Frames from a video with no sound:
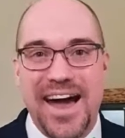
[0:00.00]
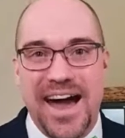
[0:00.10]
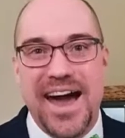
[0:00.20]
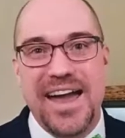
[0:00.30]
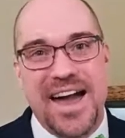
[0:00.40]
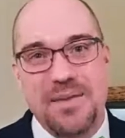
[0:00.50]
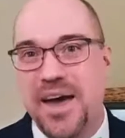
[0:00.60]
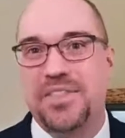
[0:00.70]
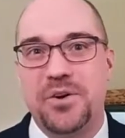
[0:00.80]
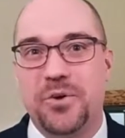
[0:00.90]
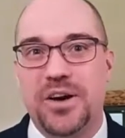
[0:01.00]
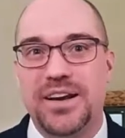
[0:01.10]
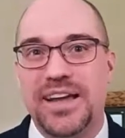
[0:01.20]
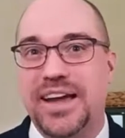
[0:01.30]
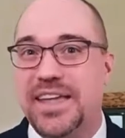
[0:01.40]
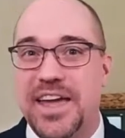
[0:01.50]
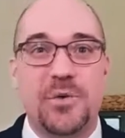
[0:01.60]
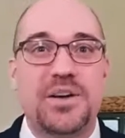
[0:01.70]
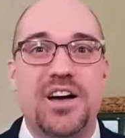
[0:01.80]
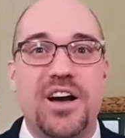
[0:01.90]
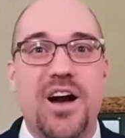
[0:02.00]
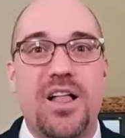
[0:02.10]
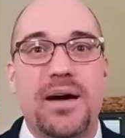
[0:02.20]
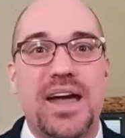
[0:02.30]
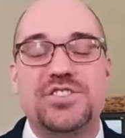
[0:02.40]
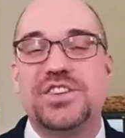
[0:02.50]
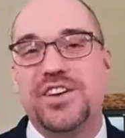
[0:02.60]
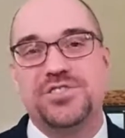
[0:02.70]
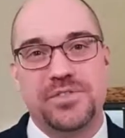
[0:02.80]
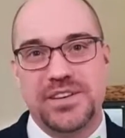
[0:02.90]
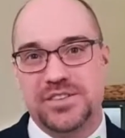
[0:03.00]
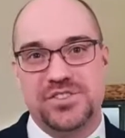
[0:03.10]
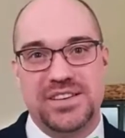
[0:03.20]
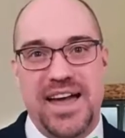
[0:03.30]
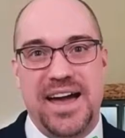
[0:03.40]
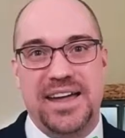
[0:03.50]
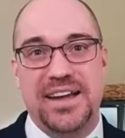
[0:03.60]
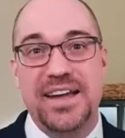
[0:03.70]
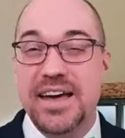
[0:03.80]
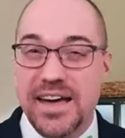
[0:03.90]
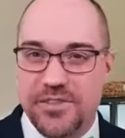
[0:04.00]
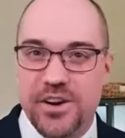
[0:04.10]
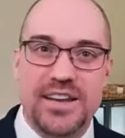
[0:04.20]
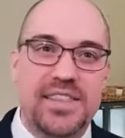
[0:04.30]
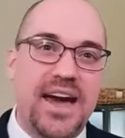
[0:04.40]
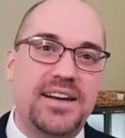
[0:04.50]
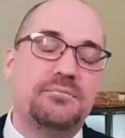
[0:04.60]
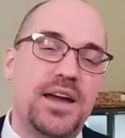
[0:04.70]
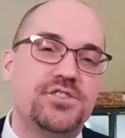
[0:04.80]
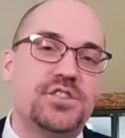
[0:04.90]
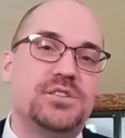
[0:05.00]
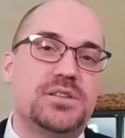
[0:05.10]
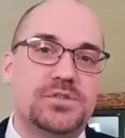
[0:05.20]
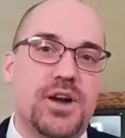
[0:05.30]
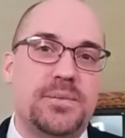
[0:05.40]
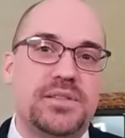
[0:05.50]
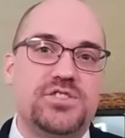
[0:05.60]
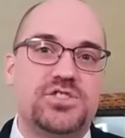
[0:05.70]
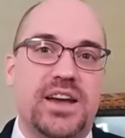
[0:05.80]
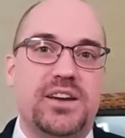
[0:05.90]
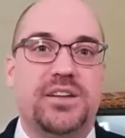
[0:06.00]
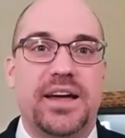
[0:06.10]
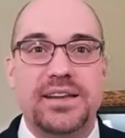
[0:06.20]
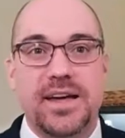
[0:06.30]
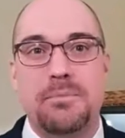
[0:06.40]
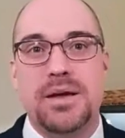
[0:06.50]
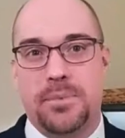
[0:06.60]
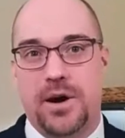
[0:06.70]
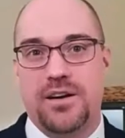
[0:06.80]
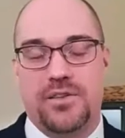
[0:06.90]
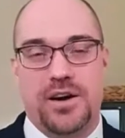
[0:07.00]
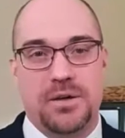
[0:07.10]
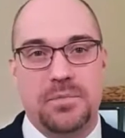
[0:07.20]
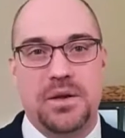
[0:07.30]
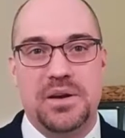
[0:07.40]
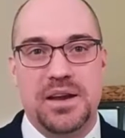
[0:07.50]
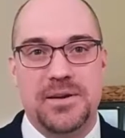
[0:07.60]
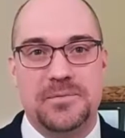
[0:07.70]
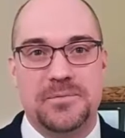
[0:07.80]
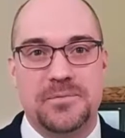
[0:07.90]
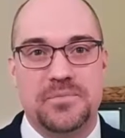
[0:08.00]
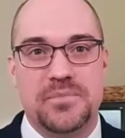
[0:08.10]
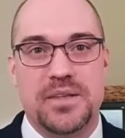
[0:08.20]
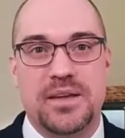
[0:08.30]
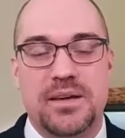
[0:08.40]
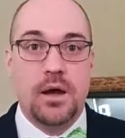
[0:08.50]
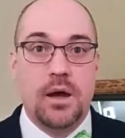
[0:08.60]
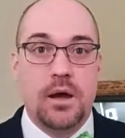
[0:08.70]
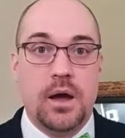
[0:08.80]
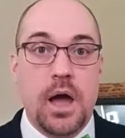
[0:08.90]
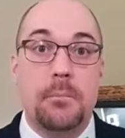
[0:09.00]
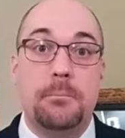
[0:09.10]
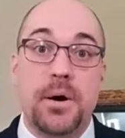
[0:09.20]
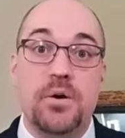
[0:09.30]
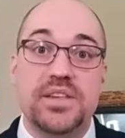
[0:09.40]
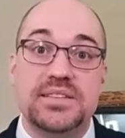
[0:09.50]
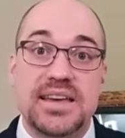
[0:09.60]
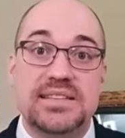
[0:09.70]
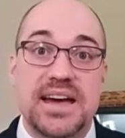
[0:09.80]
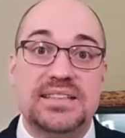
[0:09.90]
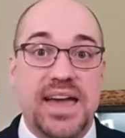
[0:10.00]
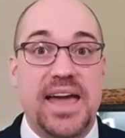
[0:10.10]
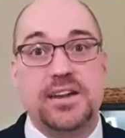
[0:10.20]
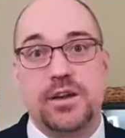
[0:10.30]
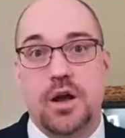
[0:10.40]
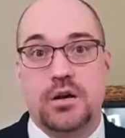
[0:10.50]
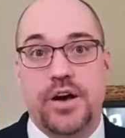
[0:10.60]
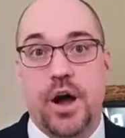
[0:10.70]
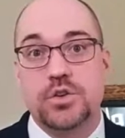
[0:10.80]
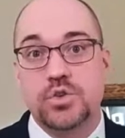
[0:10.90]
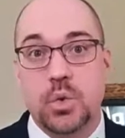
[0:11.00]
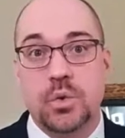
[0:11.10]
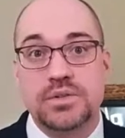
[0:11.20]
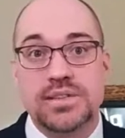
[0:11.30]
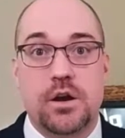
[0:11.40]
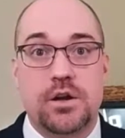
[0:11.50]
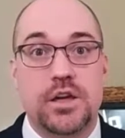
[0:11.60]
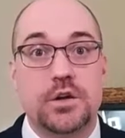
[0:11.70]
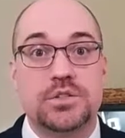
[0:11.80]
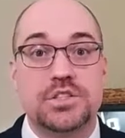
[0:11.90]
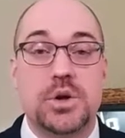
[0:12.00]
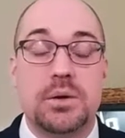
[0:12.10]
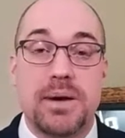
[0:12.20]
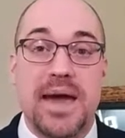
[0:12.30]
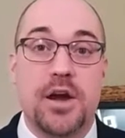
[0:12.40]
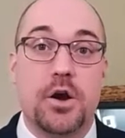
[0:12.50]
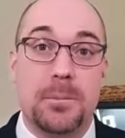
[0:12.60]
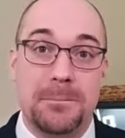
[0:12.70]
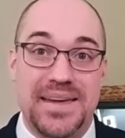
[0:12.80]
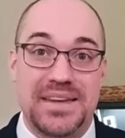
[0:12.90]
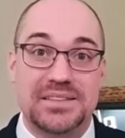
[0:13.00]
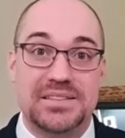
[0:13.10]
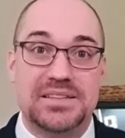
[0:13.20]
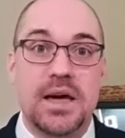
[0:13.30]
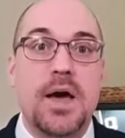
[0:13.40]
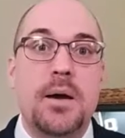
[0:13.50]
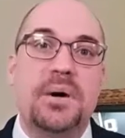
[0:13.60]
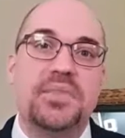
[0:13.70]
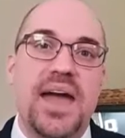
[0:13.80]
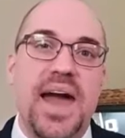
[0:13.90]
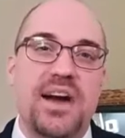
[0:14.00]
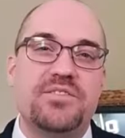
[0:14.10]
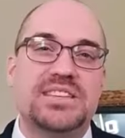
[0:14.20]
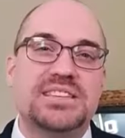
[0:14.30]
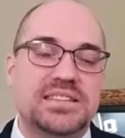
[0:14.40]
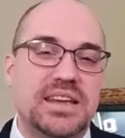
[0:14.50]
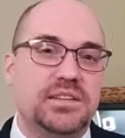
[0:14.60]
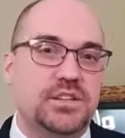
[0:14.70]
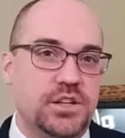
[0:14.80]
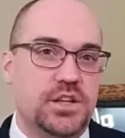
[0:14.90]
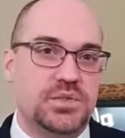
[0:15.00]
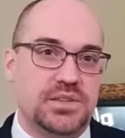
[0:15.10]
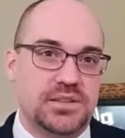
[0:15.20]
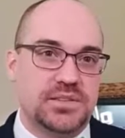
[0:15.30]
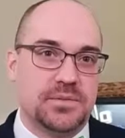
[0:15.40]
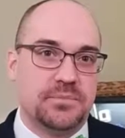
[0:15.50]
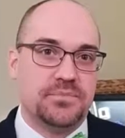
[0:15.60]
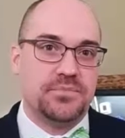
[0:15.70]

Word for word: Hi, I'm Matthew Courtney, and here we talk all about education, research, and data. If you're into that, make sure you subscribe to this channel and come be a part of our community. Both the t-test and ANOVA are tools that are used to compare means, but they have distinct uses.